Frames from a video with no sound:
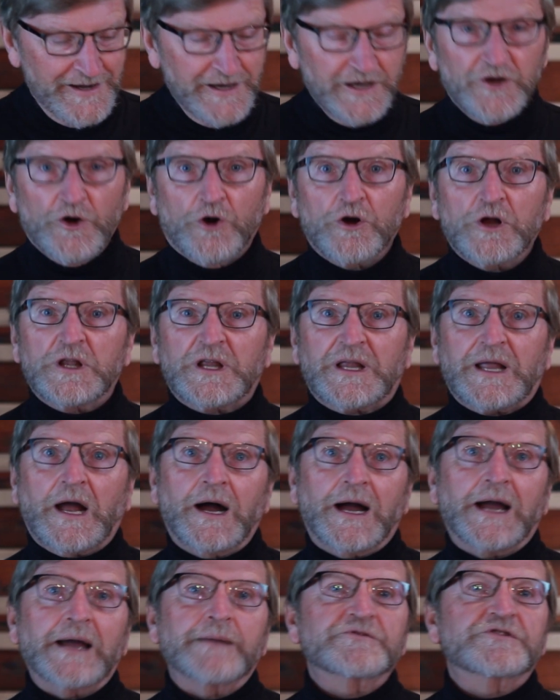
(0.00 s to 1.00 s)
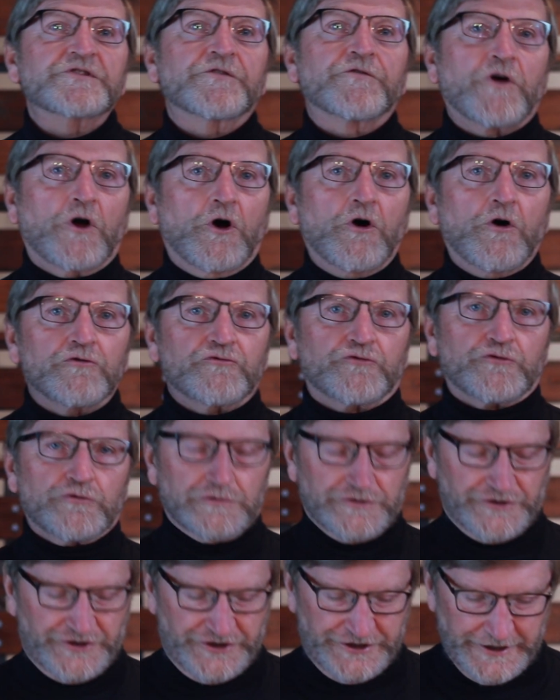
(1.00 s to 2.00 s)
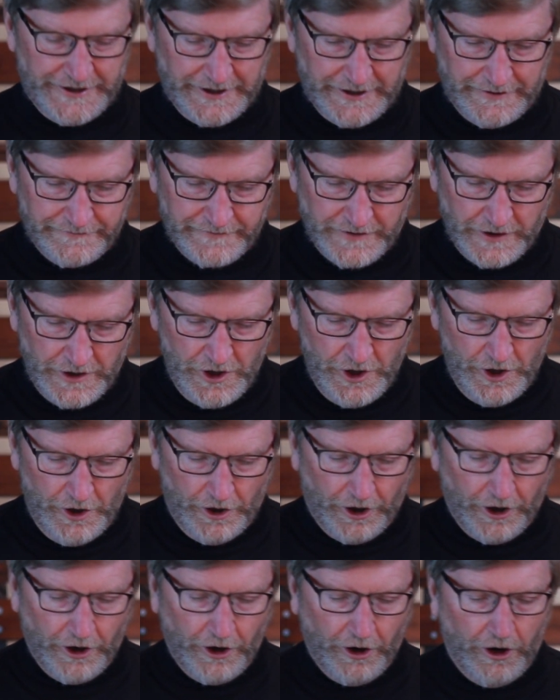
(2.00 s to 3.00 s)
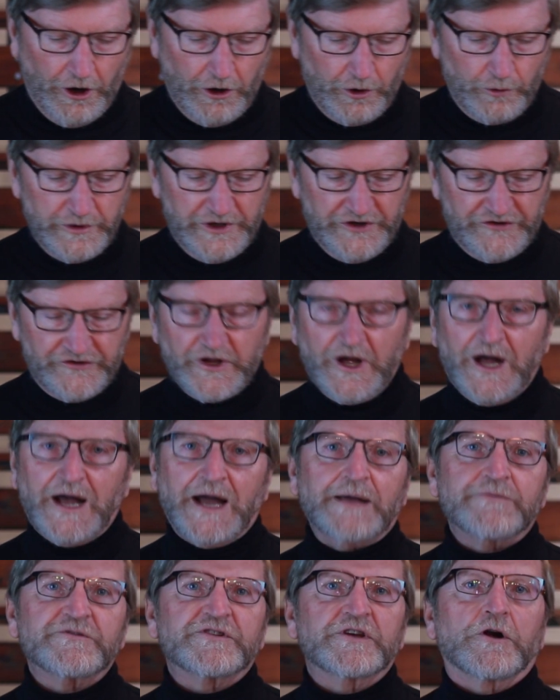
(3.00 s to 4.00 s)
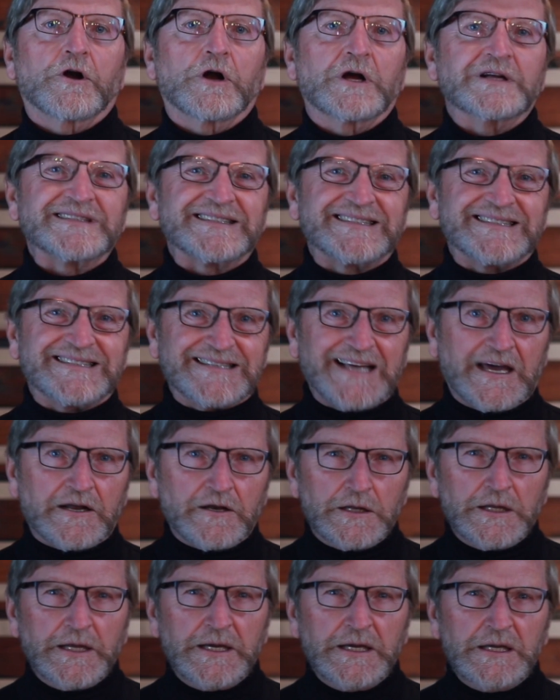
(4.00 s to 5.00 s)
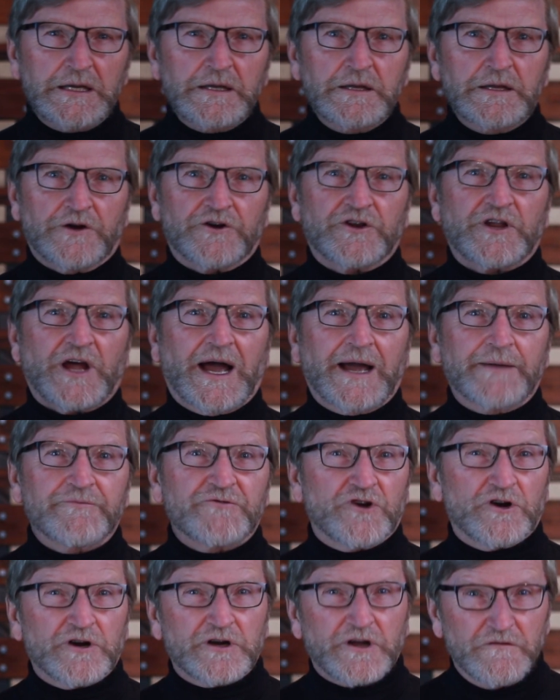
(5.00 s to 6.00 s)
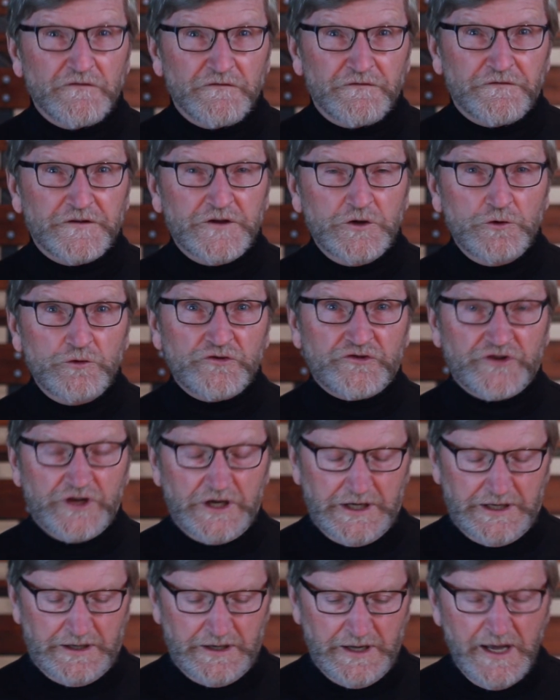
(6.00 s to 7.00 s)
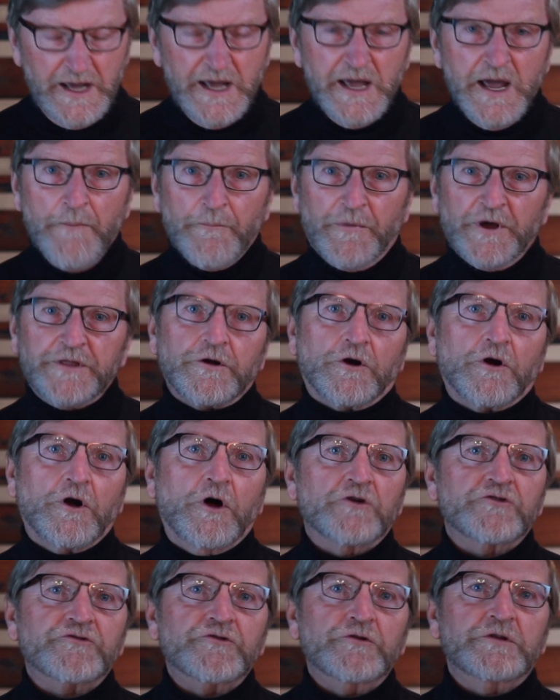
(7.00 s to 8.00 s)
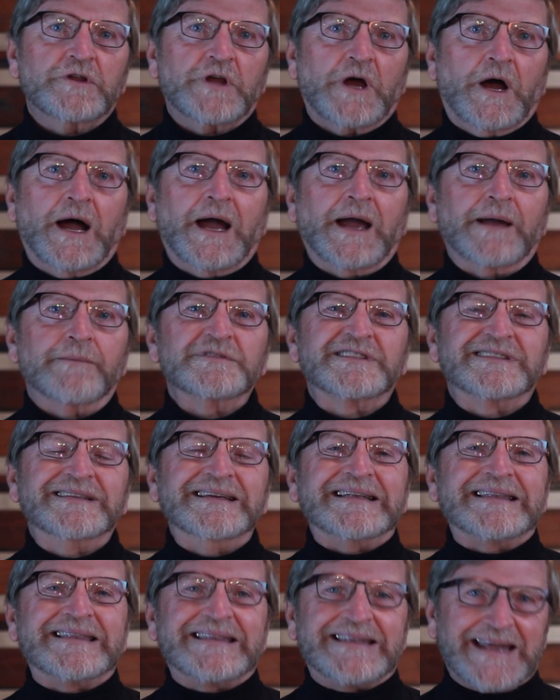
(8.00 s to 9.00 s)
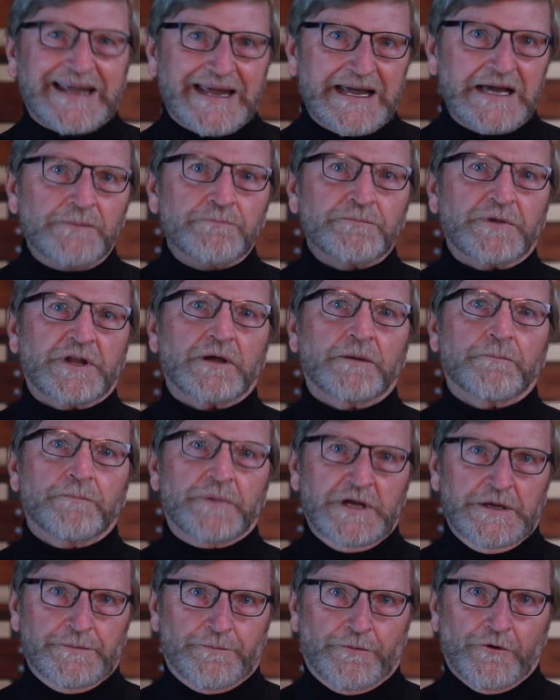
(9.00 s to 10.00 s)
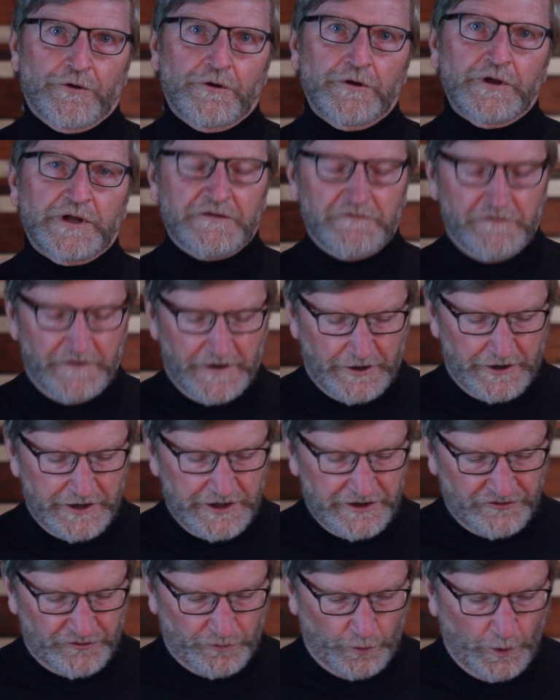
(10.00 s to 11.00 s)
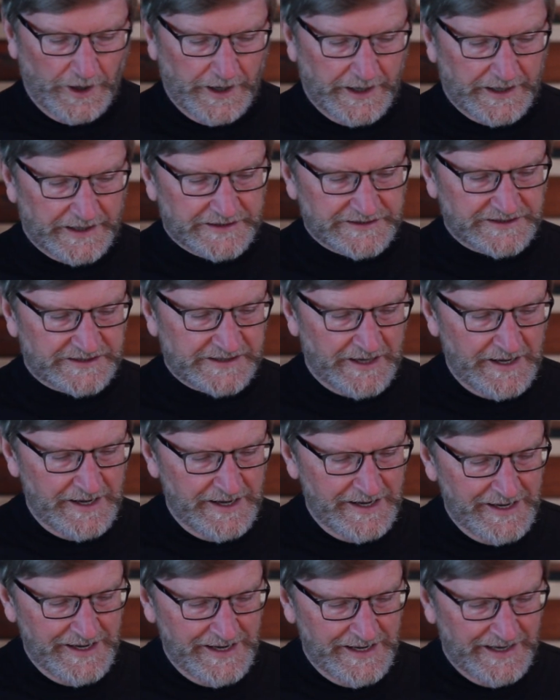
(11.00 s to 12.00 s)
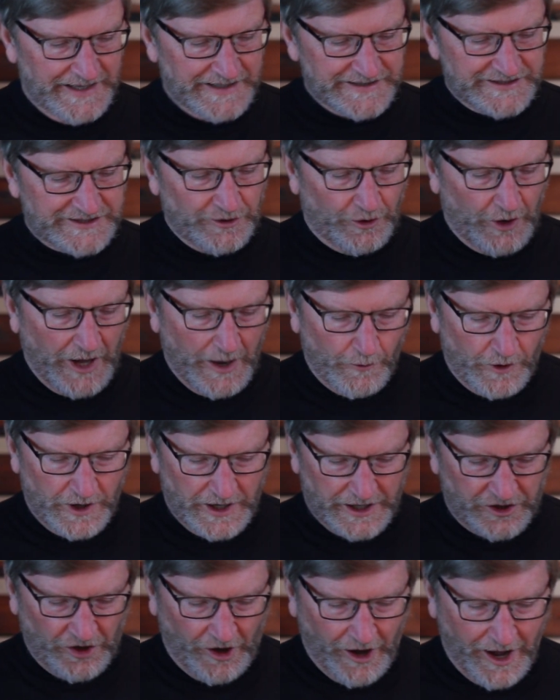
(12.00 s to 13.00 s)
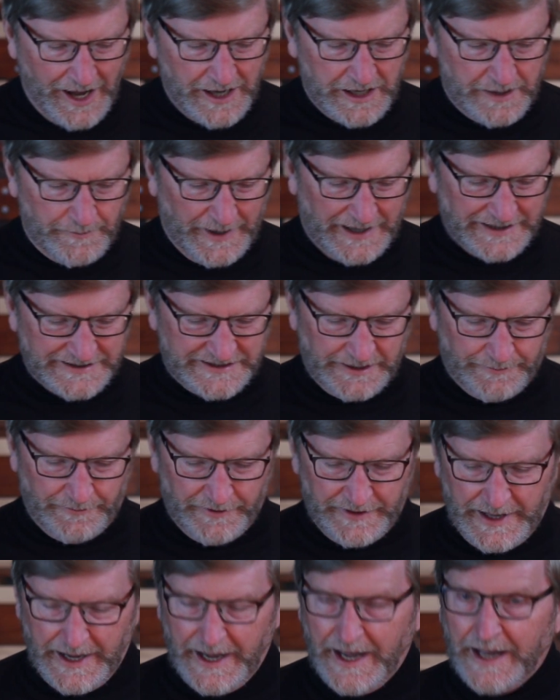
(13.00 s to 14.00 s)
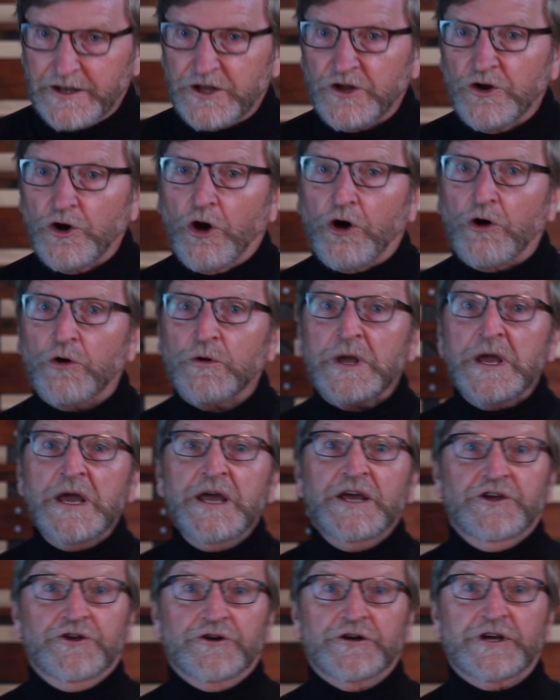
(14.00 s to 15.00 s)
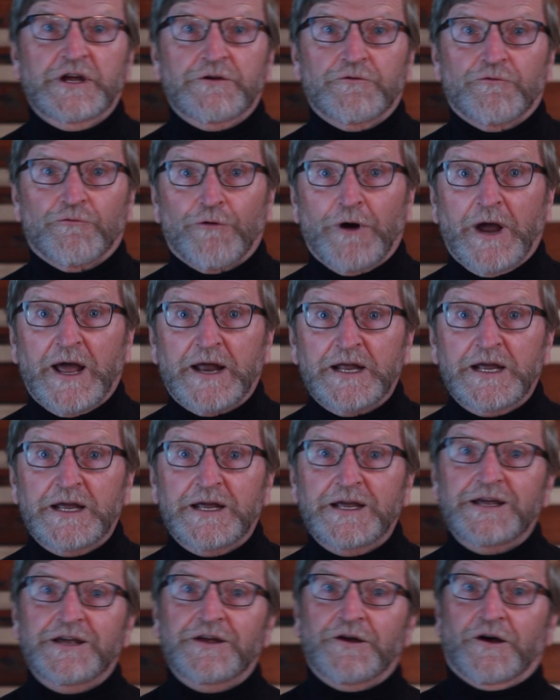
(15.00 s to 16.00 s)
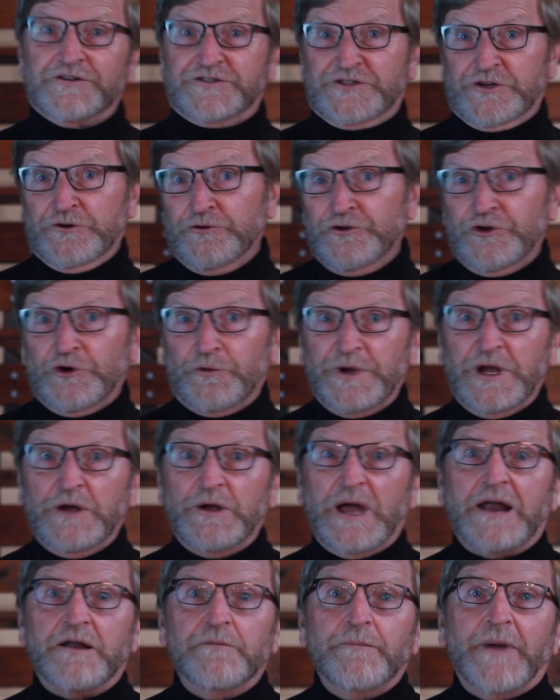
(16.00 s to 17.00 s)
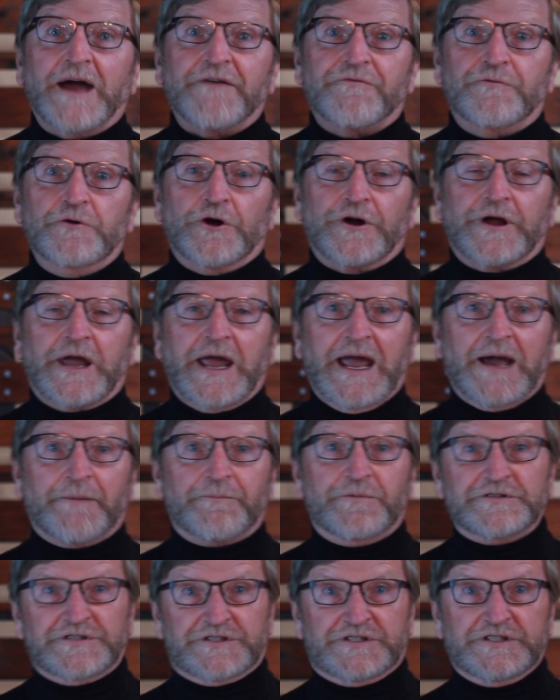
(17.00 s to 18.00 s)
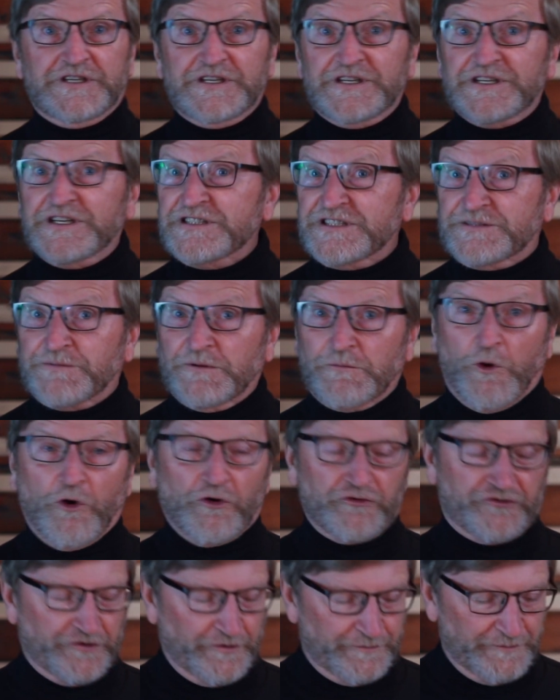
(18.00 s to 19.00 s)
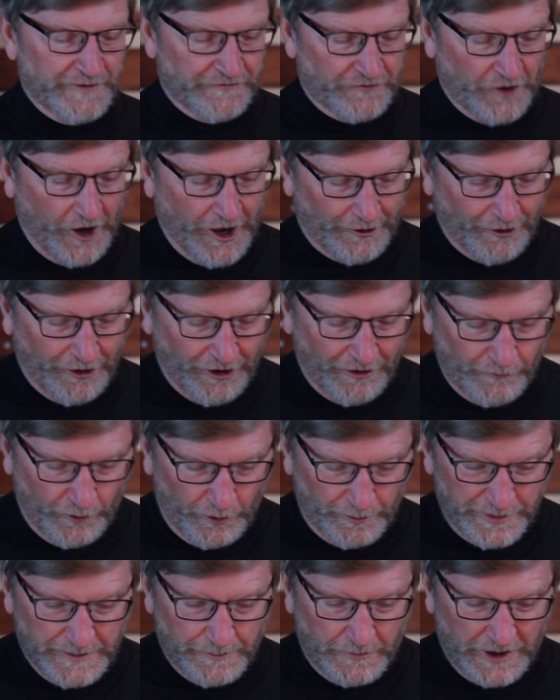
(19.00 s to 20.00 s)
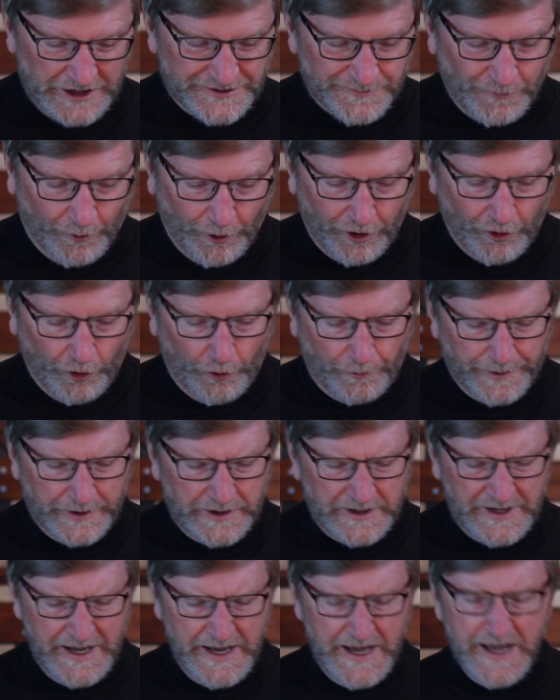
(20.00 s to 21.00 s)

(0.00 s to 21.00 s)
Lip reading: You know, times of cultural shift are always times that are unsettling, they're times that are confusing, but they're also times that tempt people in various ways. And so I want to talk about some of that. You know, you're getting ready, soon you'll be headed back for your campuses, but most of them, if not all of them, will be much more open.